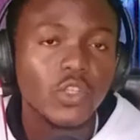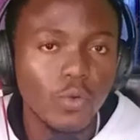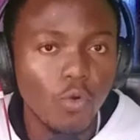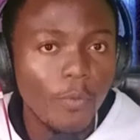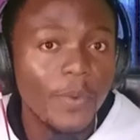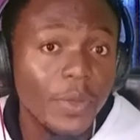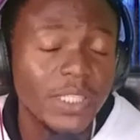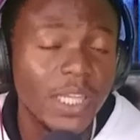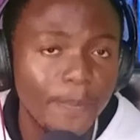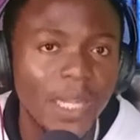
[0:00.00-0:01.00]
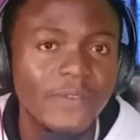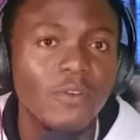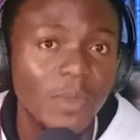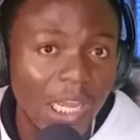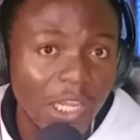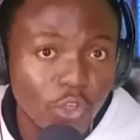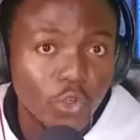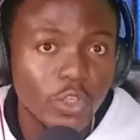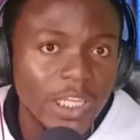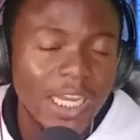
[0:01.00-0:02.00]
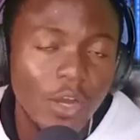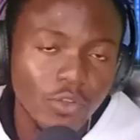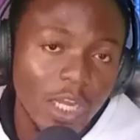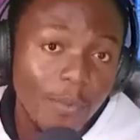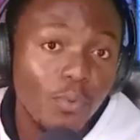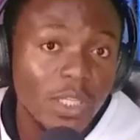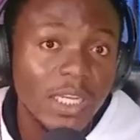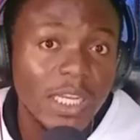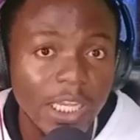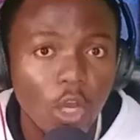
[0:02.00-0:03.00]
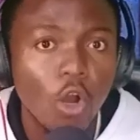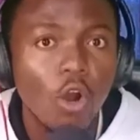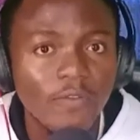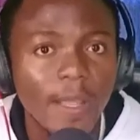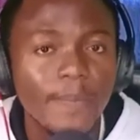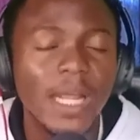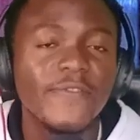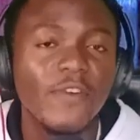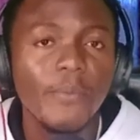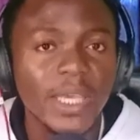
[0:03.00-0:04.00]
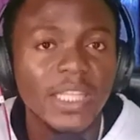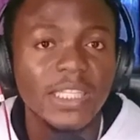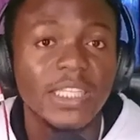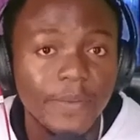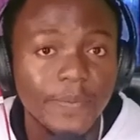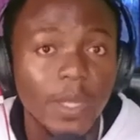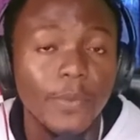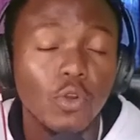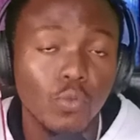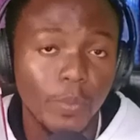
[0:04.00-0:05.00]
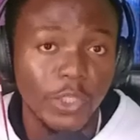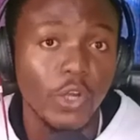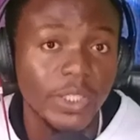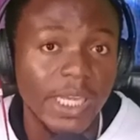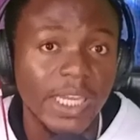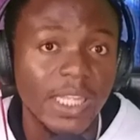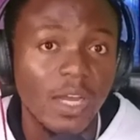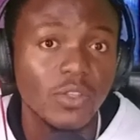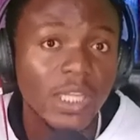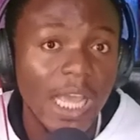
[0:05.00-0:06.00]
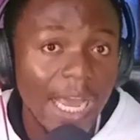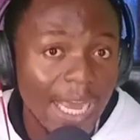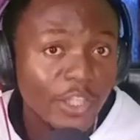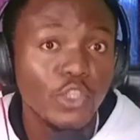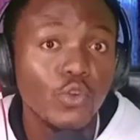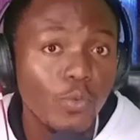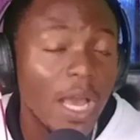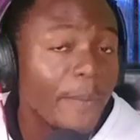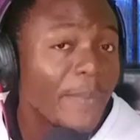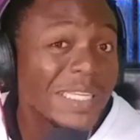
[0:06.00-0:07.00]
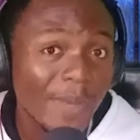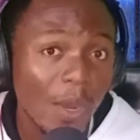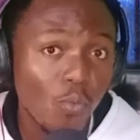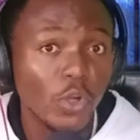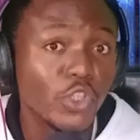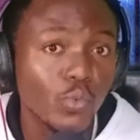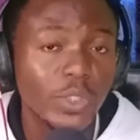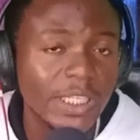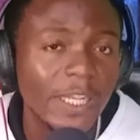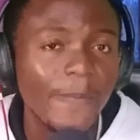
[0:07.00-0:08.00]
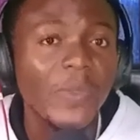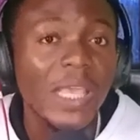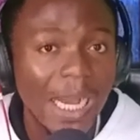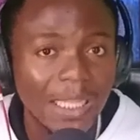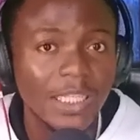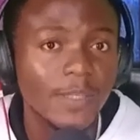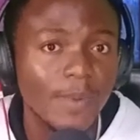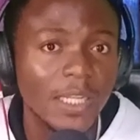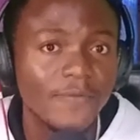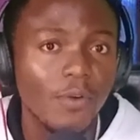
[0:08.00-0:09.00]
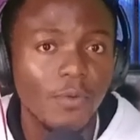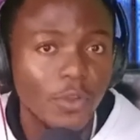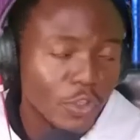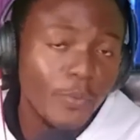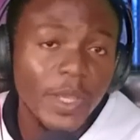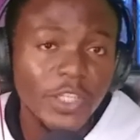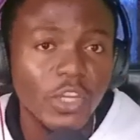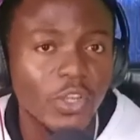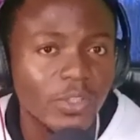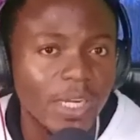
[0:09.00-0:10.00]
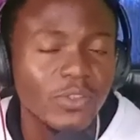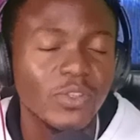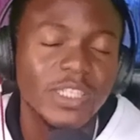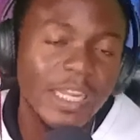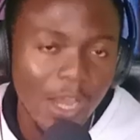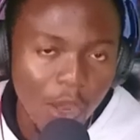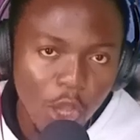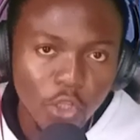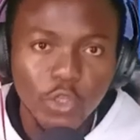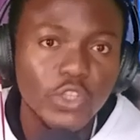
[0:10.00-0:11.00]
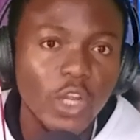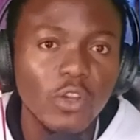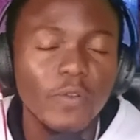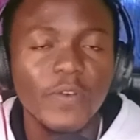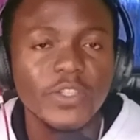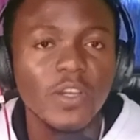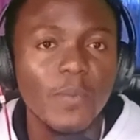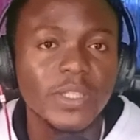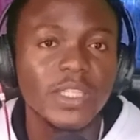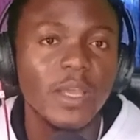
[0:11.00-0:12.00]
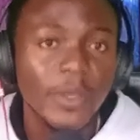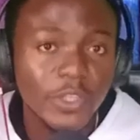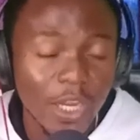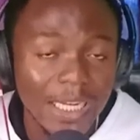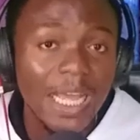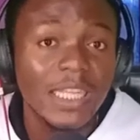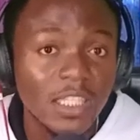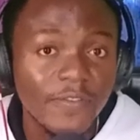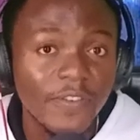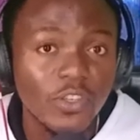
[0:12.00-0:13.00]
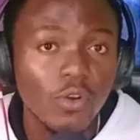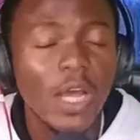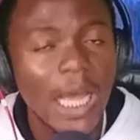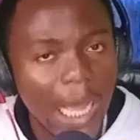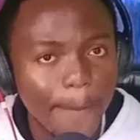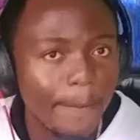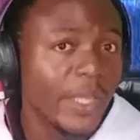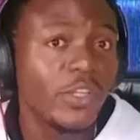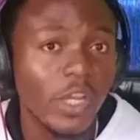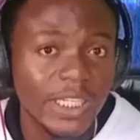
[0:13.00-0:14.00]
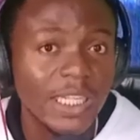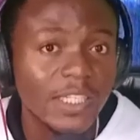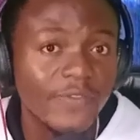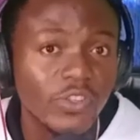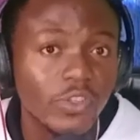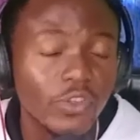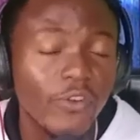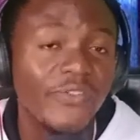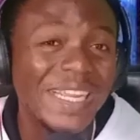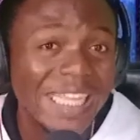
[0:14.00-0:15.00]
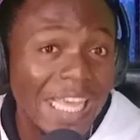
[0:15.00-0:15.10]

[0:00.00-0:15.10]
So Obiwezy is a platform that you should check out. I'll put the link of the platform in the description below. Make sure you check it out, and you will be amazed by what you will see in this platform. So make sure you subscribe to the channel, switch on the notification button, make sure you like this video, and make sure you share this video to your friends,